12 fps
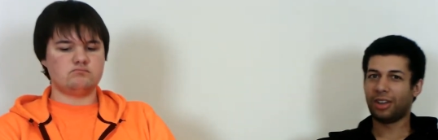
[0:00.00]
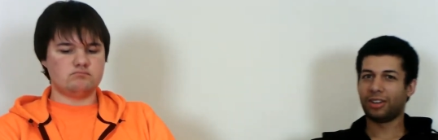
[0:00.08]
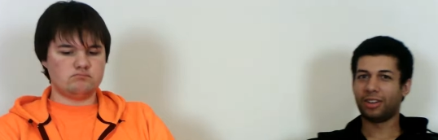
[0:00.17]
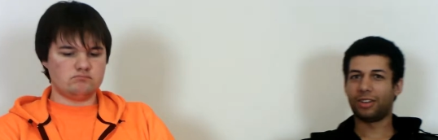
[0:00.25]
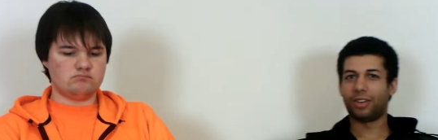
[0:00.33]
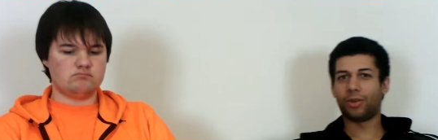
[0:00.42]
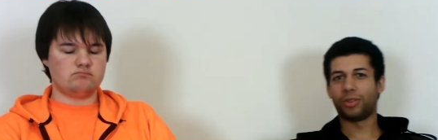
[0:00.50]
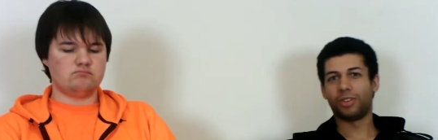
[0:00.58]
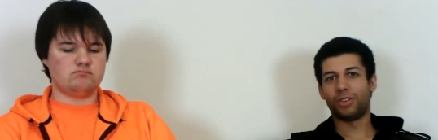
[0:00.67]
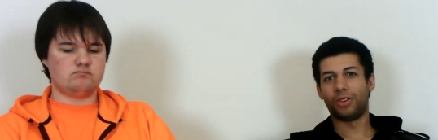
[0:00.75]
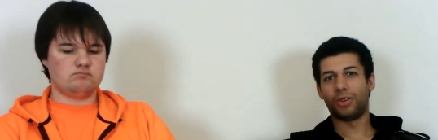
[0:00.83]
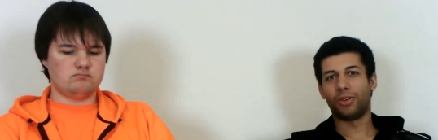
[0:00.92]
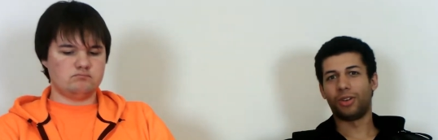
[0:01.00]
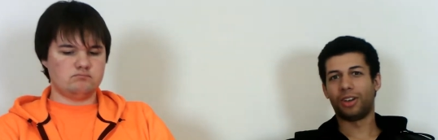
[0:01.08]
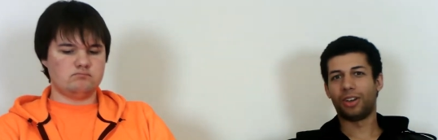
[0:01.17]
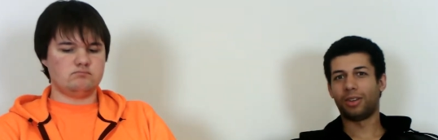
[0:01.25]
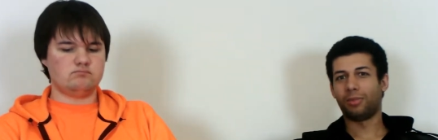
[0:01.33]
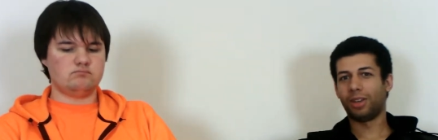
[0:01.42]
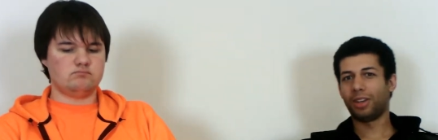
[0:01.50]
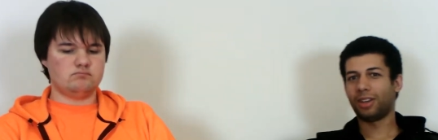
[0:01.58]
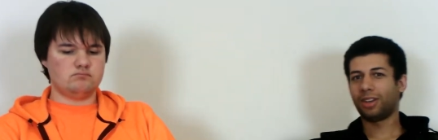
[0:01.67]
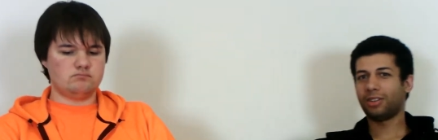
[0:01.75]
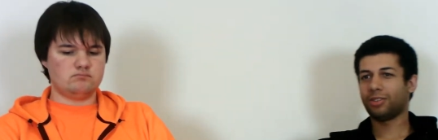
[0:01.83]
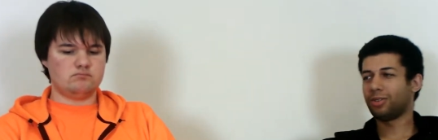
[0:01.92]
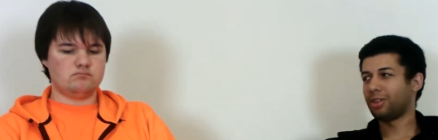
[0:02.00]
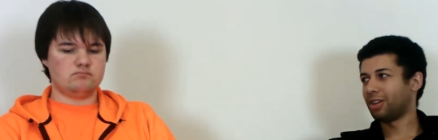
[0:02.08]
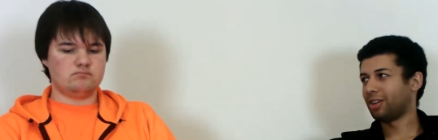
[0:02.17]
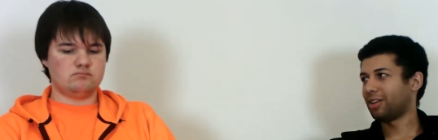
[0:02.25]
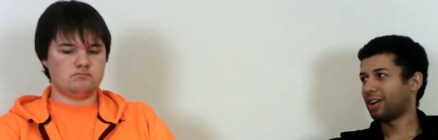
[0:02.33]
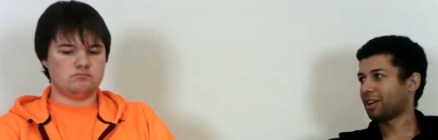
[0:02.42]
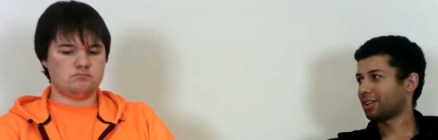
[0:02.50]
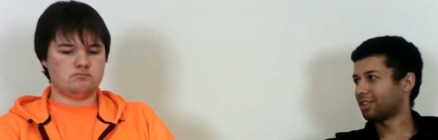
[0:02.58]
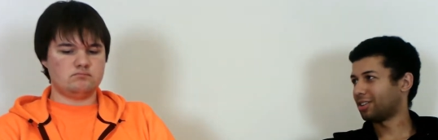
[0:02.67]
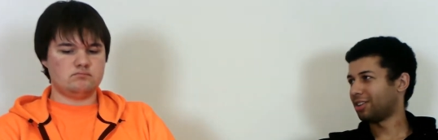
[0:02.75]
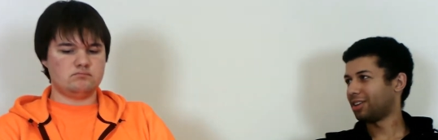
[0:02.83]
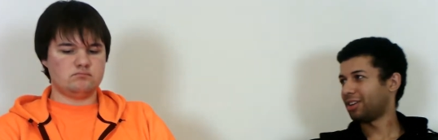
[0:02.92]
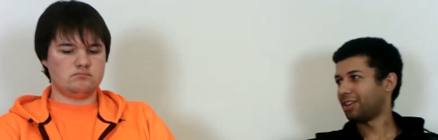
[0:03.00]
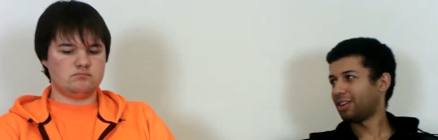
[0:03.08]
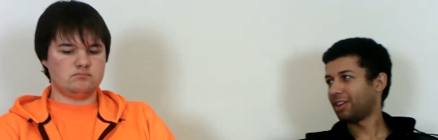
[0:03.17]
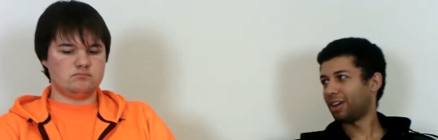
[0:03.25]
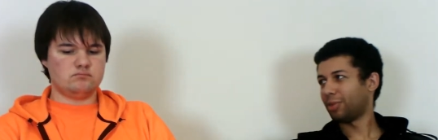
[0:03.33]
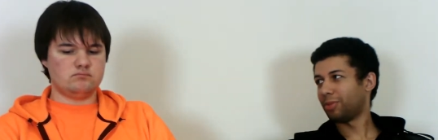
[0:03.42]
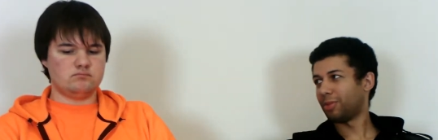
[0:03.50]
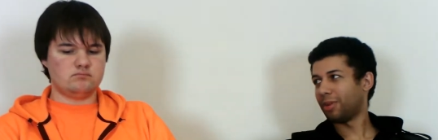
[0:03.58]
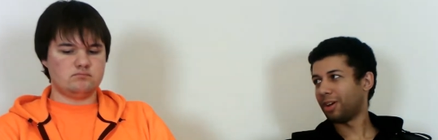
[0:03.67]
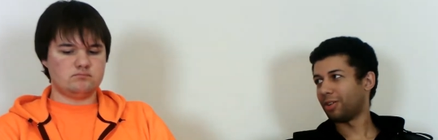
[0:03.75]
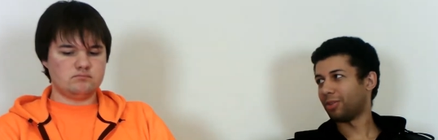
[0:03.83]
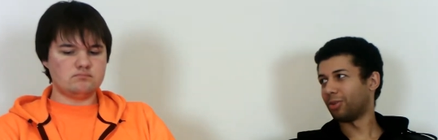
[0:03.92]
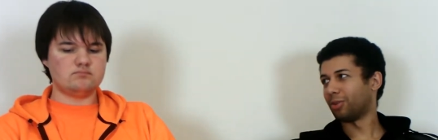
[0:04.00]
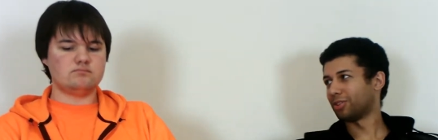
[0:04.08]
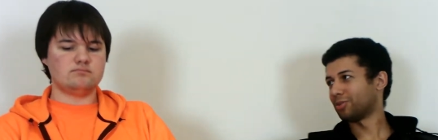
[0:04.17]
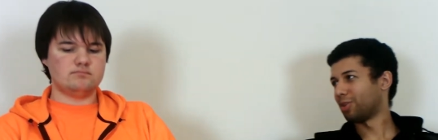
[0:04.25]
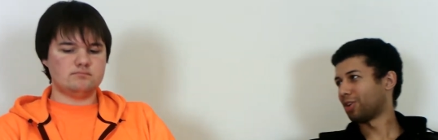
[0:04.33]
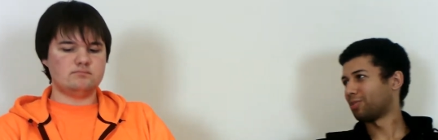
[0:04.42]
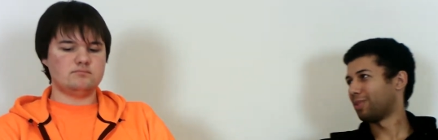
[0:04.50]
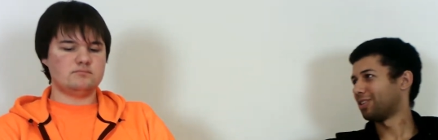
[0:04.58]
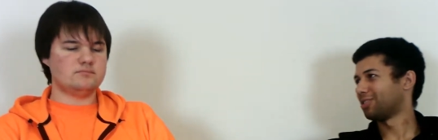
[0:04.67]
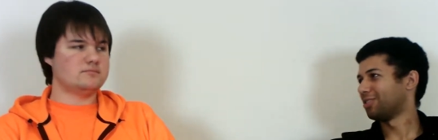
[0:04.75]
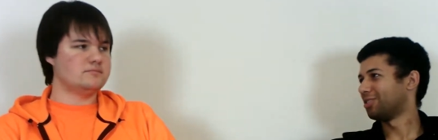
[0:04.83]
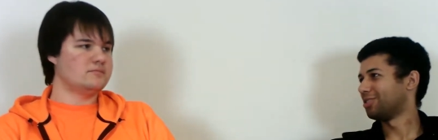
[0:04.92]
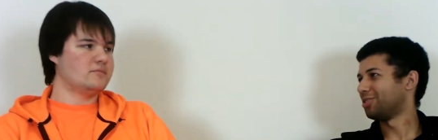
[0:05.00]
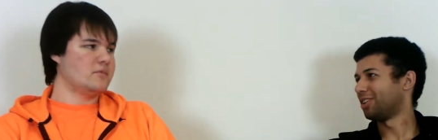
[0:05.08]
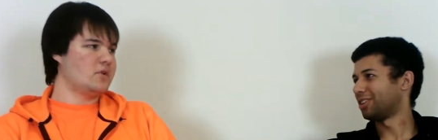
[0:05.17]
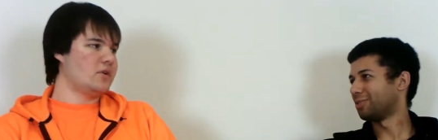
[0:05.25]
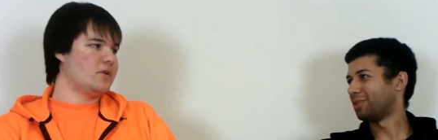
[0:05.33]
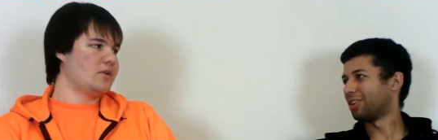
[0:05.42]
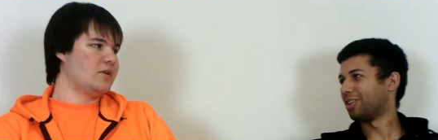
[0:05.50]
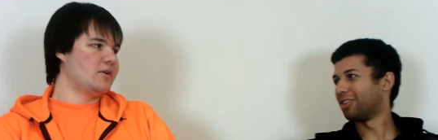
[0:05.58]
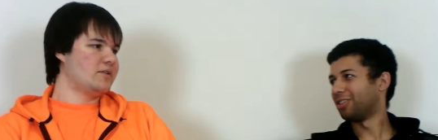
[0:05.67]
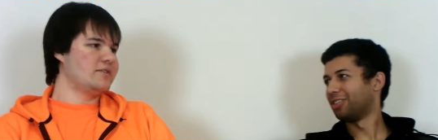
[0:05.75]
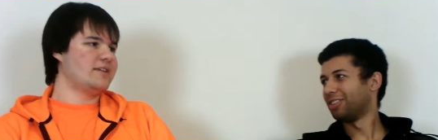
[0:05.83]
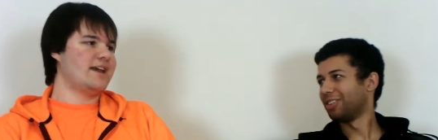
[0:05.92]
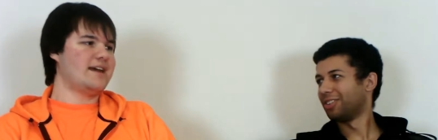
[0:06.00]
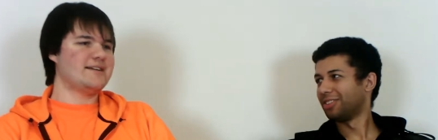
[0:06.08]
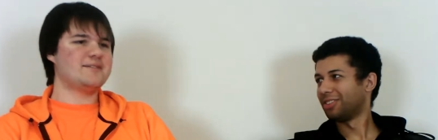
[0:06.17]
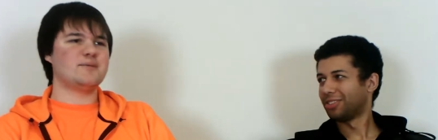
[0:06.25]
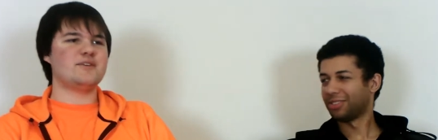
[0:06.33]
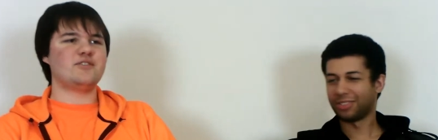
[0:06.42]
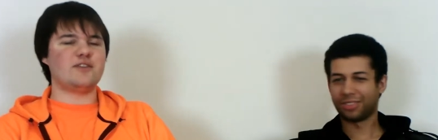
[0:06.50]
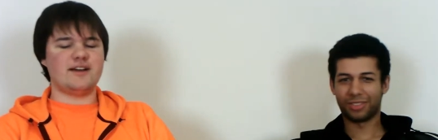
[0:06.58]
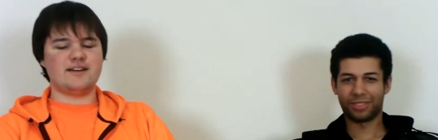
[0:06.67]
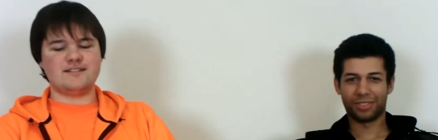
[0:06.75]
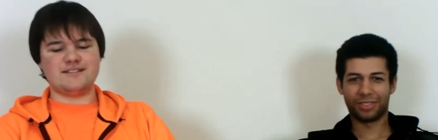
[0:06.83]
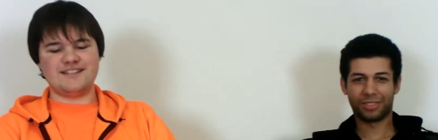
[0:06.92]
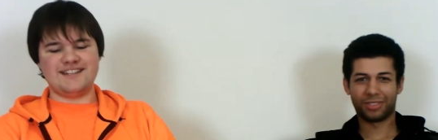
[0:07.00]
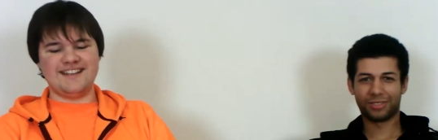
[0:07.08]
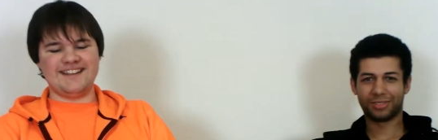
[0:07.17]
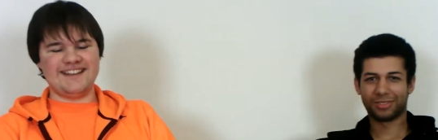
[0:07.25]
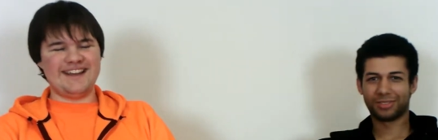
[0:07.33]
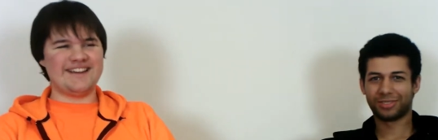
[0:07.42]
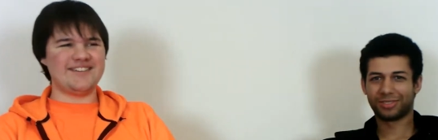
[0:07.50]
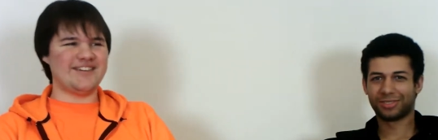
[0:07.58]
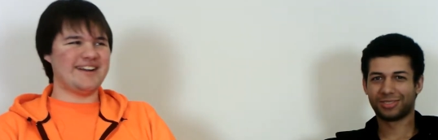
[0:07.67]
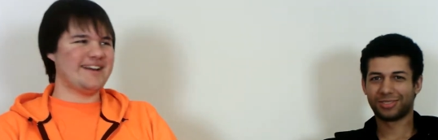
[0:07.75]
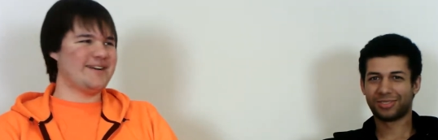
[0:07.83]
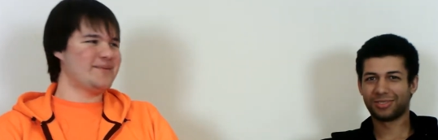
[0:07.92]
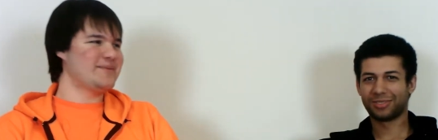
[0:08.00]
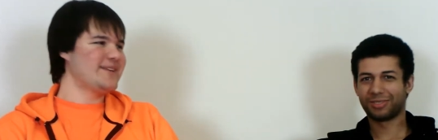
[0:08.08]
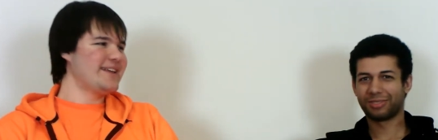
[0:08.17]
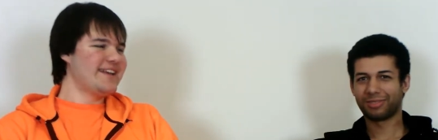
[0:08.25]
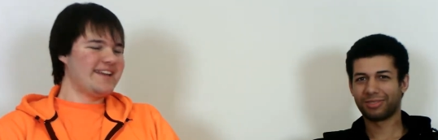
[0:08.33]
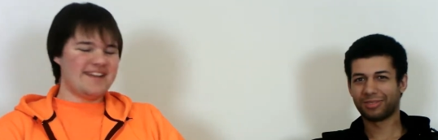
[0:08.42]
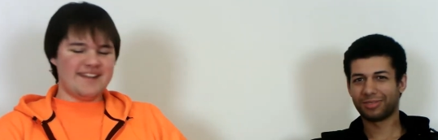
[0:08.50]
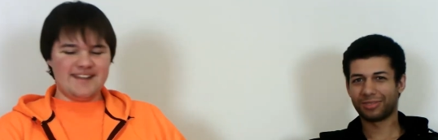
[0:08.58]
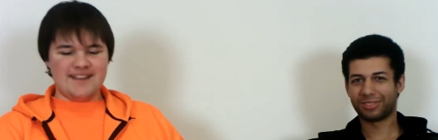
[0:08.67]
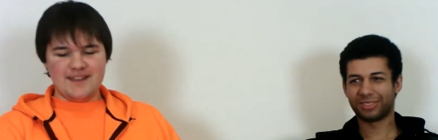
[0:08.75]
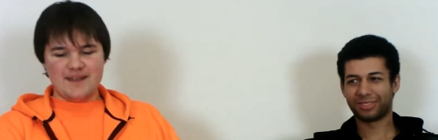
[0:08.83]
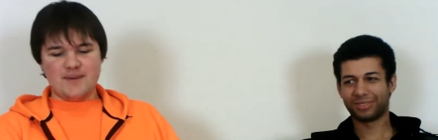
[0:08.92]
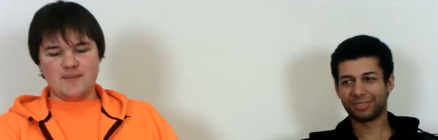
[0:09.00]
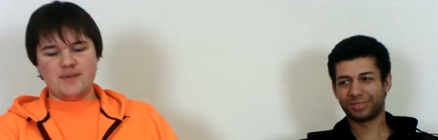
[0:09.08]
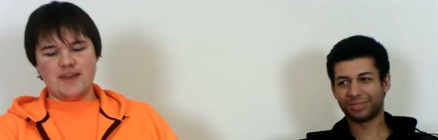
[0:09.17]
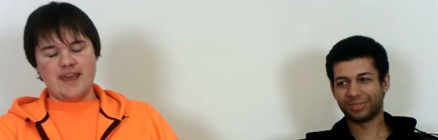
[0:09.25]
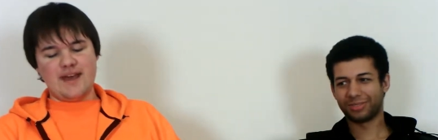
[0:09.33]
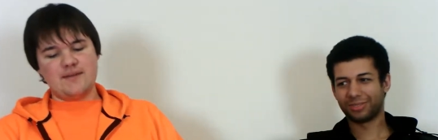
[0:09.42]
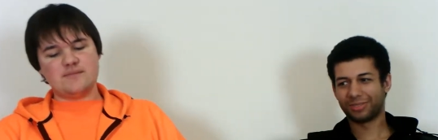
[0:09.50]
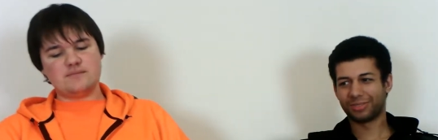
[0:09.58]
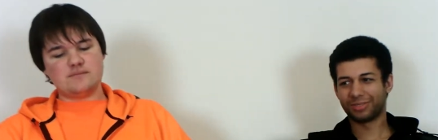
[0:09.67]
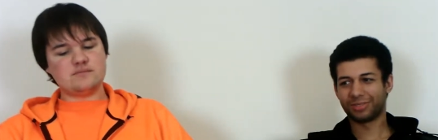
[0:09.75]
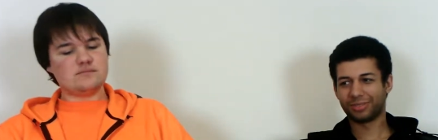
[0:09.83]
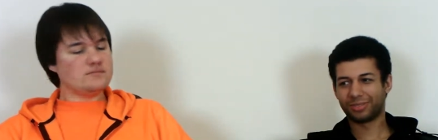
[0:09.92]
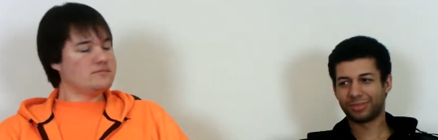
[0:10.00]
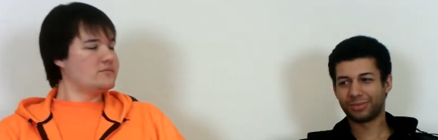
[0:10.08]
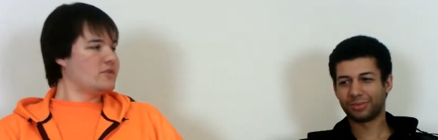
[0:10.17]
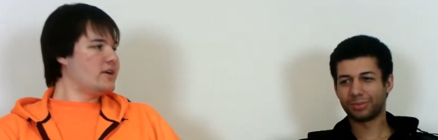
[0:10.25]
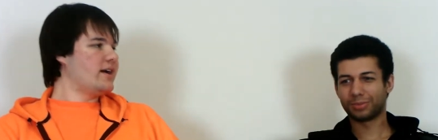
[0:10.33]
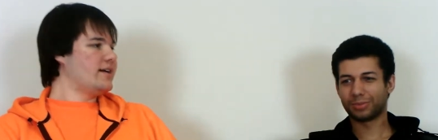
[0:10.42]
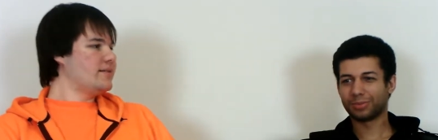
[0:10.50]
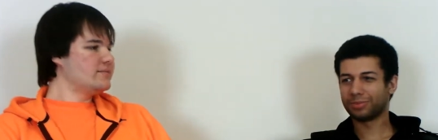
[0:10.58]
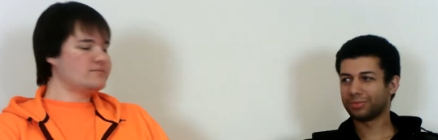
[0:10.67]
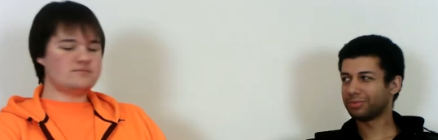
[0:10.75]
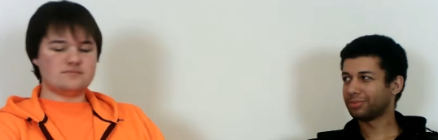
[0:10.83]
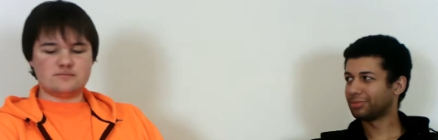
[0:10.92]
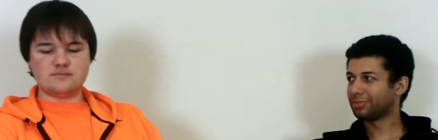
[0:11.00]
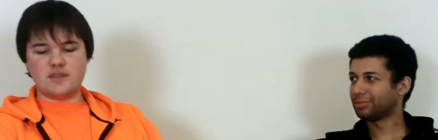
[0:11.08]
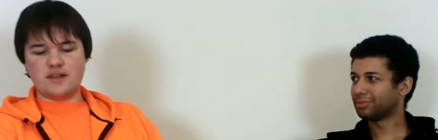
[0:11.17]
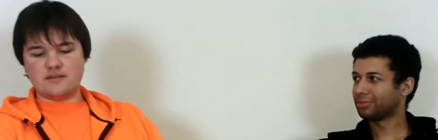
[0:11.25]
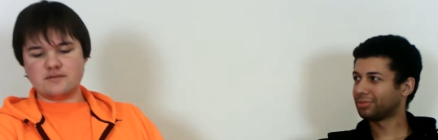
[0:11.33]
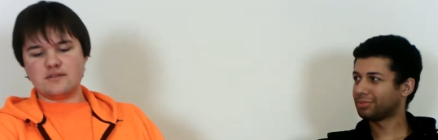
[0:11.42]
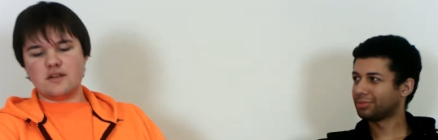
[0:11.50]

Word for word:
Speaker 1: and didn't know what to do. And me and Andrew here actually helped them out, or Sparkmaster, as you like to be called.
Speaker 2: Yeah, we try. I try to help. But yeah, okay. Yeah.